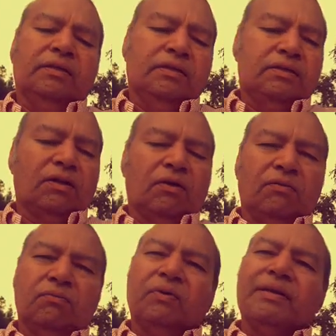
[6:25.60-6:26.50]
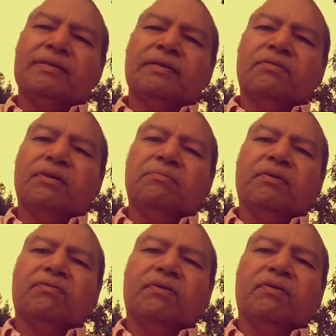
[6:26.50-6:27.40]
So what is the
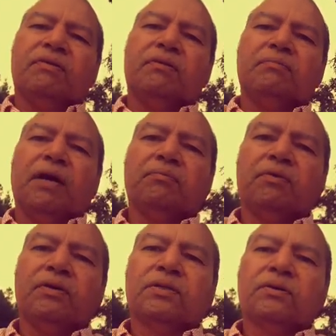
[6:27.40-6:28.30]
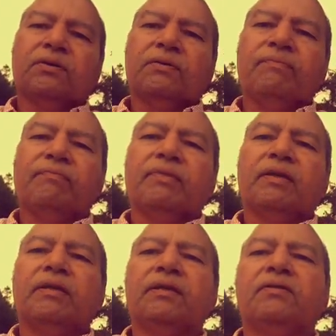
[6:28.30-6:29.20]
treatment for bipolar disorder?
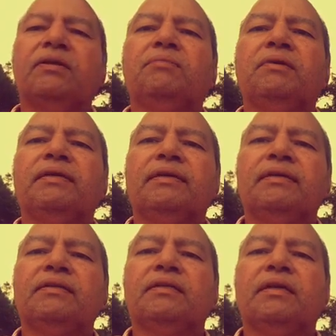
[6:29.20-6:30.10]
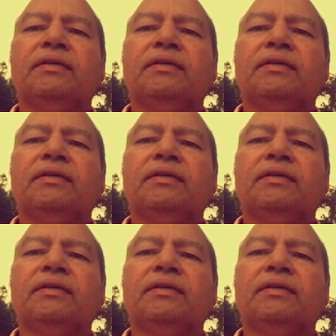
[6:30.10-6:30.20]
The treatment is